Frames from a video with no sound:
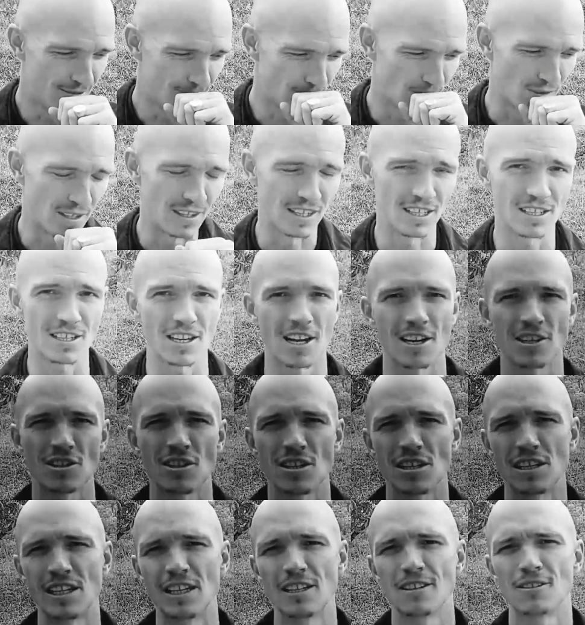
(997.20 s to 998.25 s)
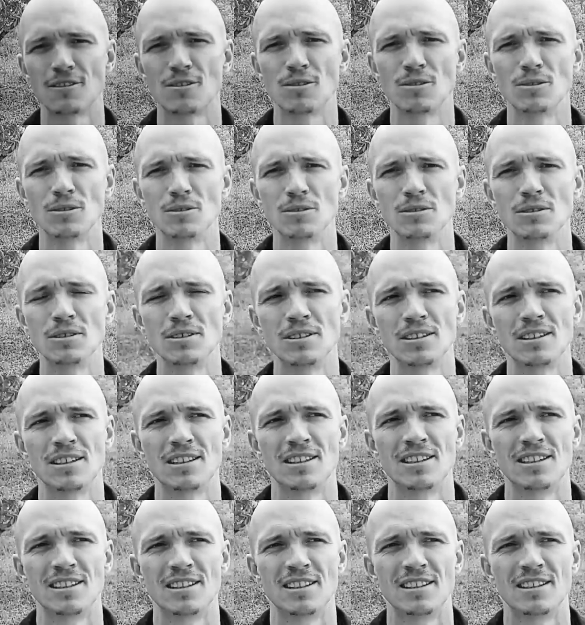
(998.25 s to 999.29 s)
And this actually led to
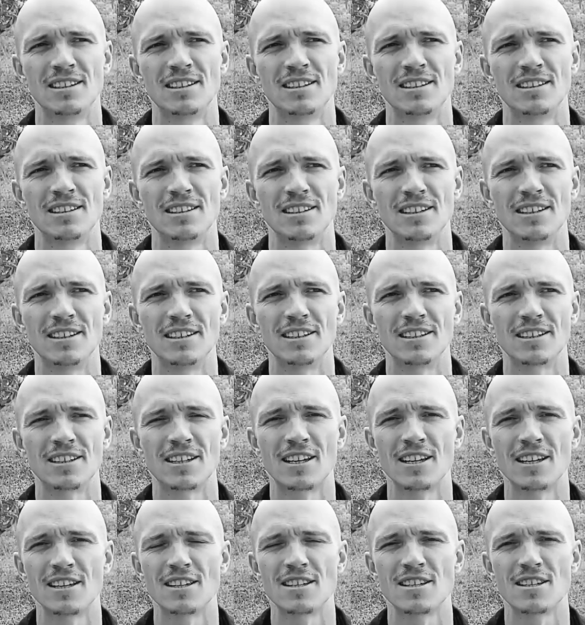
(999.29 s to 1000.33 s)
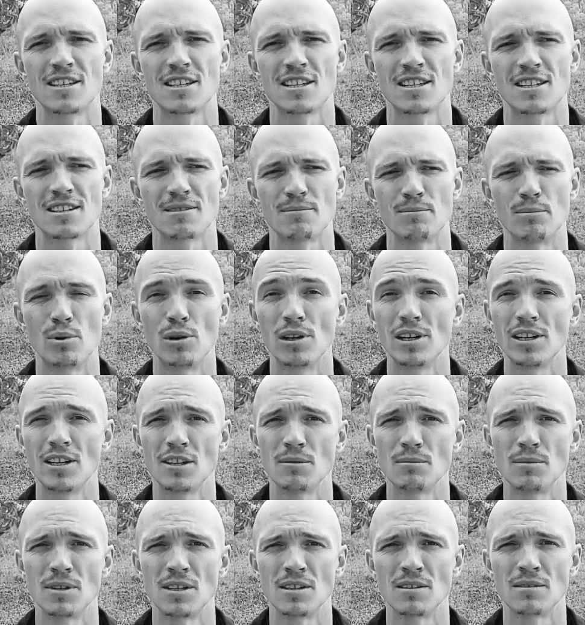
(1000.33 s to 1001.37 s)
kids
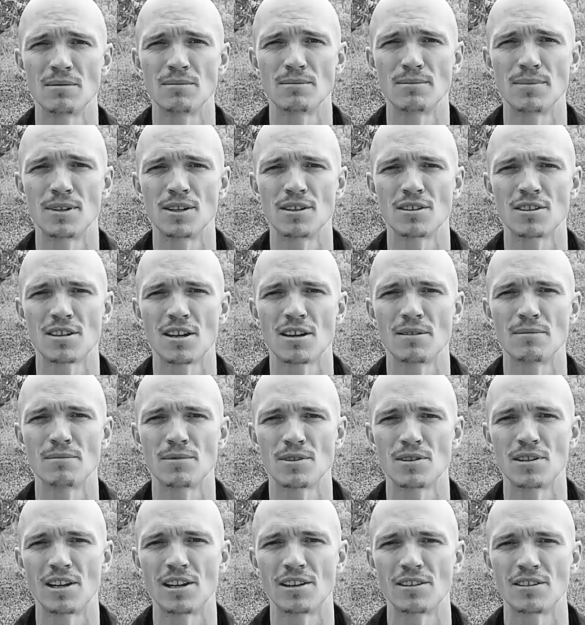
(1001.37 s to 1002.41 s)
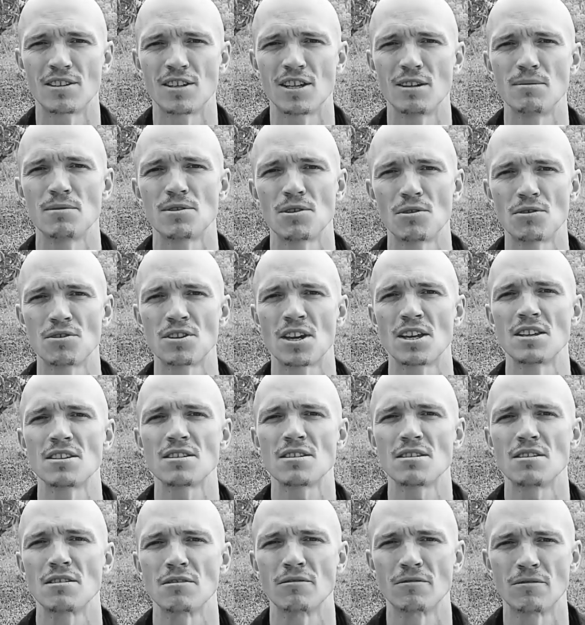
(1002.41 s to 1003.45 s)
bullying me because I seem so
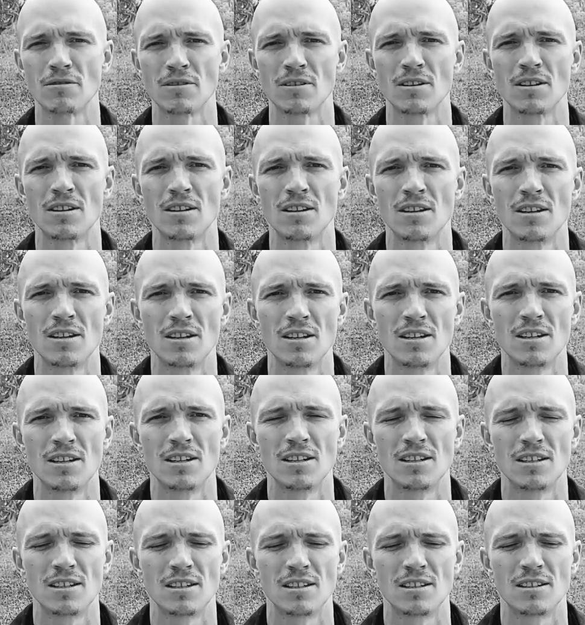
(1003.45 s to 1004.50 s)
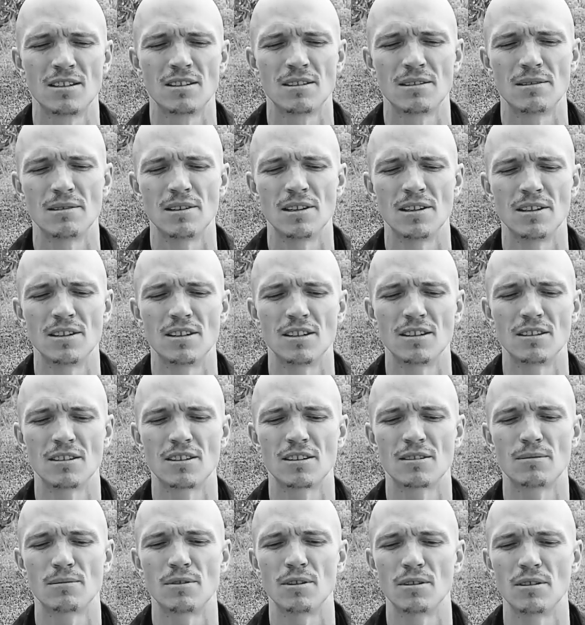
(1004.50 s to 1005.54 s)
sensitive.
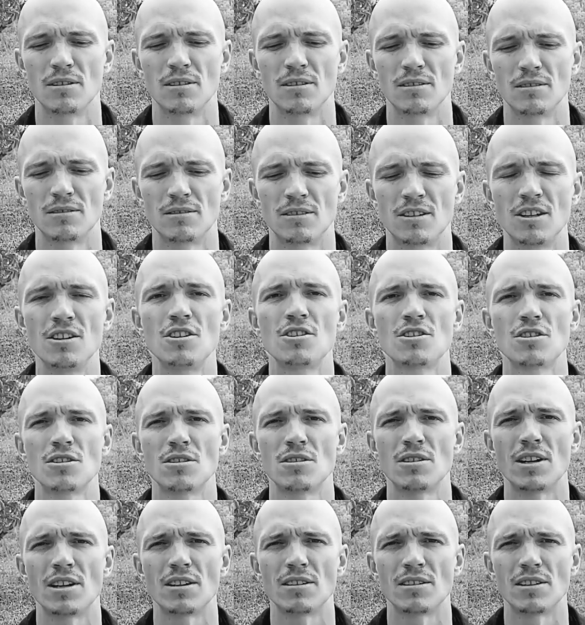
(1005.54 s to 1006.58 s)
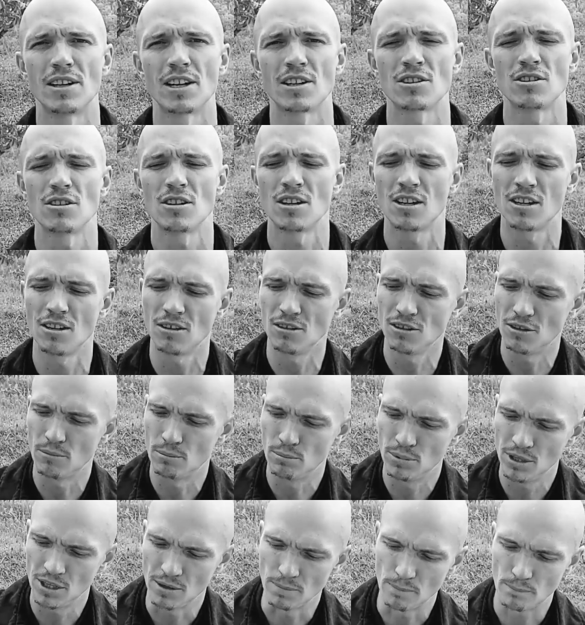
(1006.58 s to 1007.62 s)
The teacher actually killed a
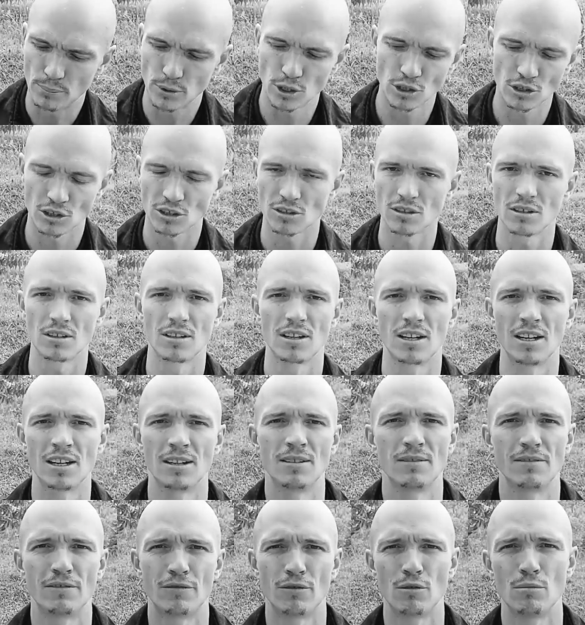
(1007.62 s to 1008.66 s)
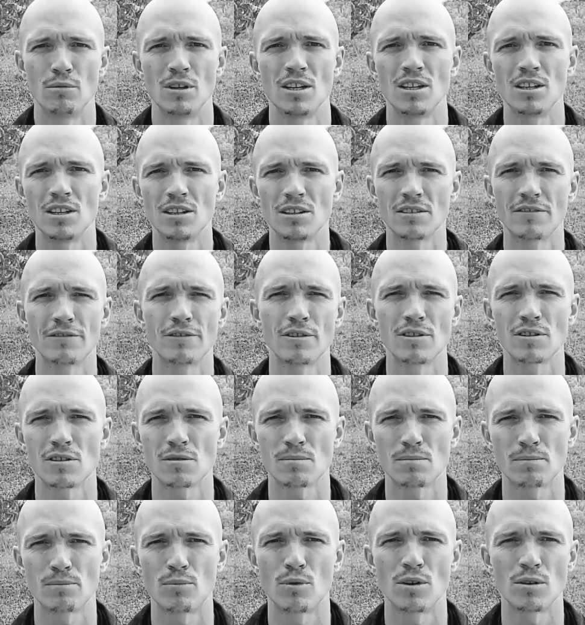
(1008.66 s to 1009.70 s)
bee, and for me the first
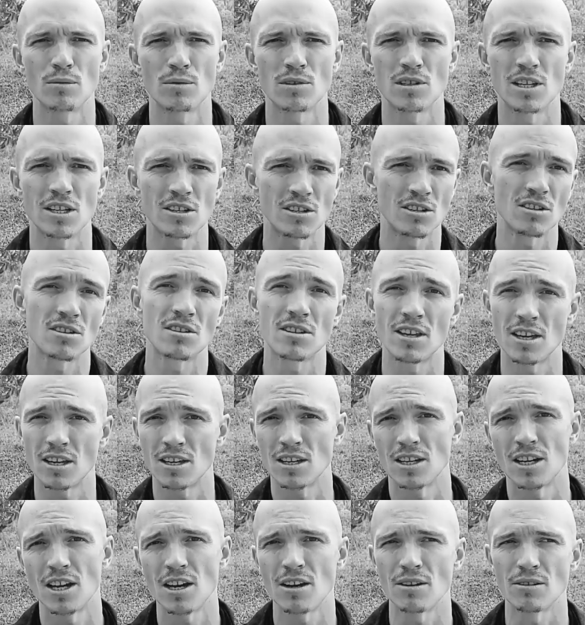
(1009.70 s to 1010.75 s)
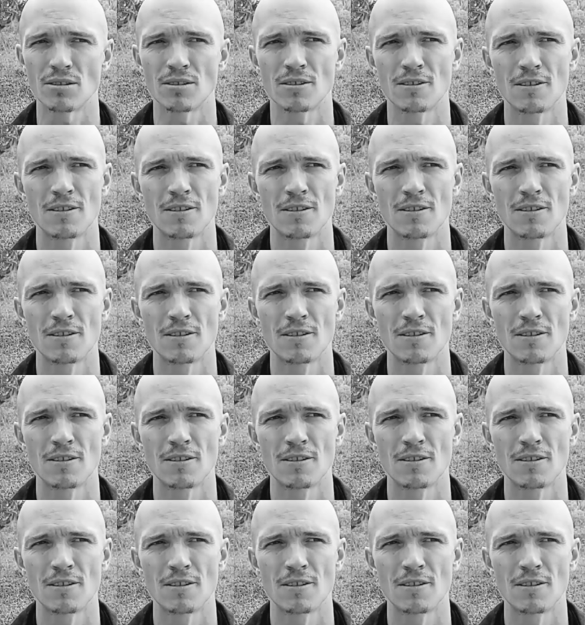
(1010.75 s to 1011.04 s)
point was, let's just take it out.